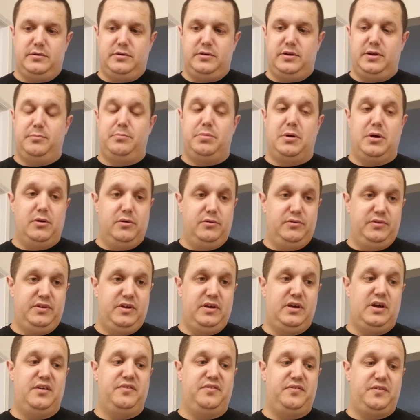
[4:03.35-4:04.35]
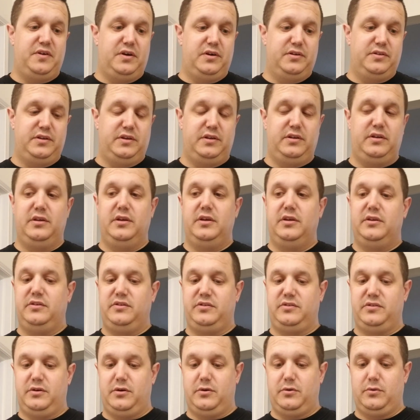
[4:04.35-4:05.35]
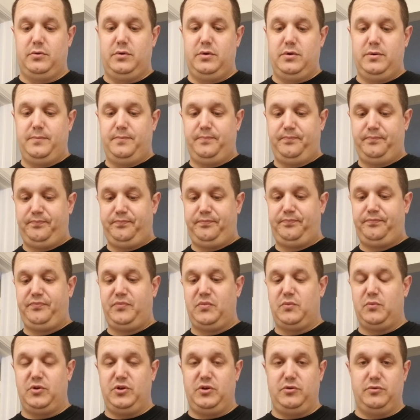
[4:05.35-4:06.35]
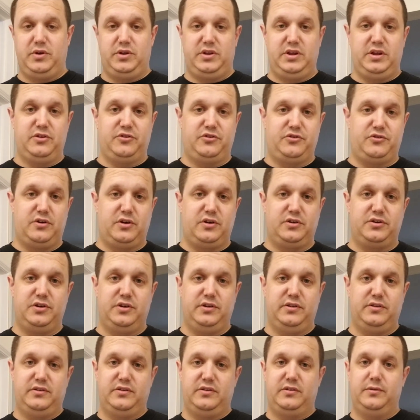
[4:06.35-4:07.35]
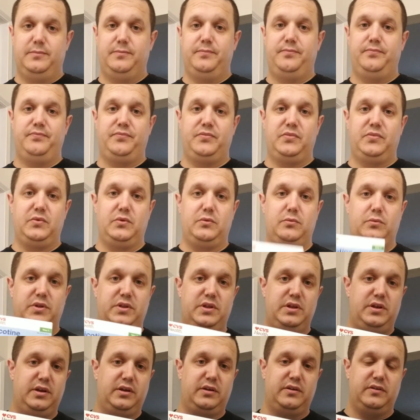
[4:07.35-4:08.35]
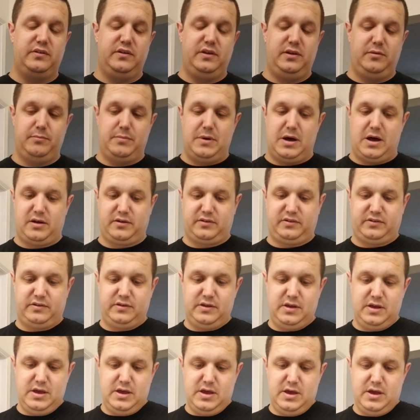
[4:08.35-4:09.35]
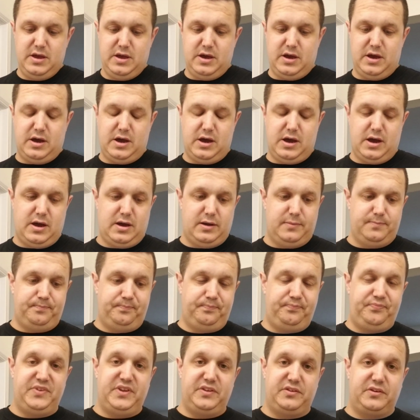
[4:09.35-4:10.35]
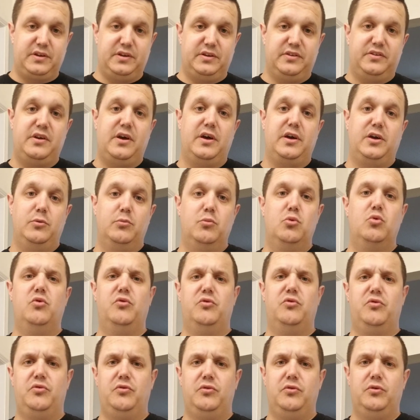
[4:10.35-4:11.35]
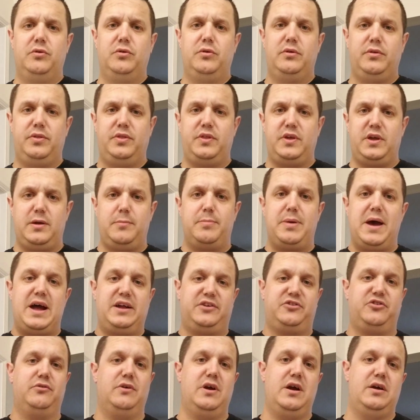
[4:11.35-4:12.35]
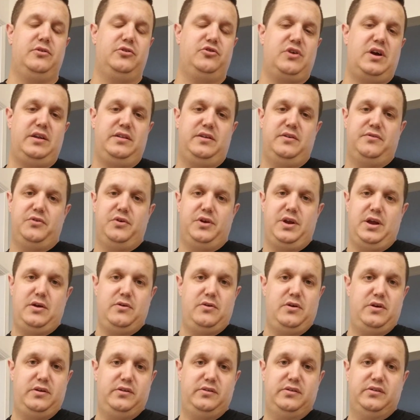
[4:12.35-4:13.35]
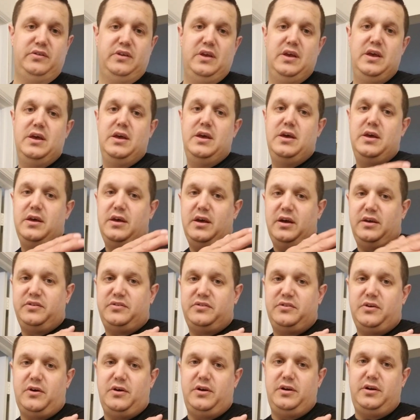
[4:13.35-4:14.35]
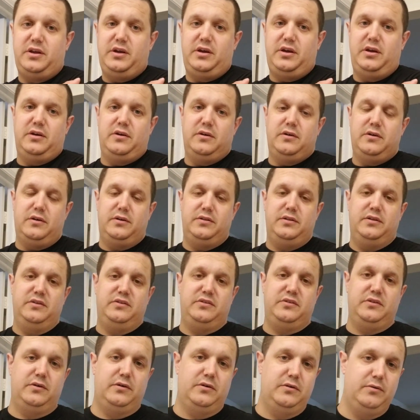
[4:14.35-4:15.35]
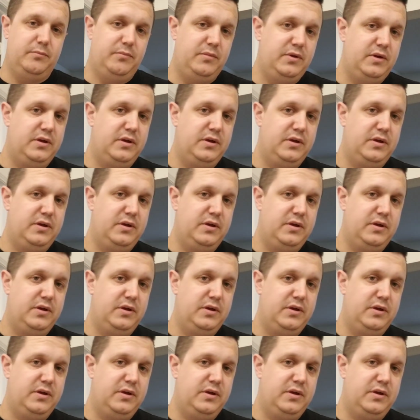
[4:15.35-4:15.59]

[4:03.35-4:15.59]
It burned, I felt it. So when you read the instructions with the nicotine box, it's going to tell you move the patch around, try different areas. I started here on this arm.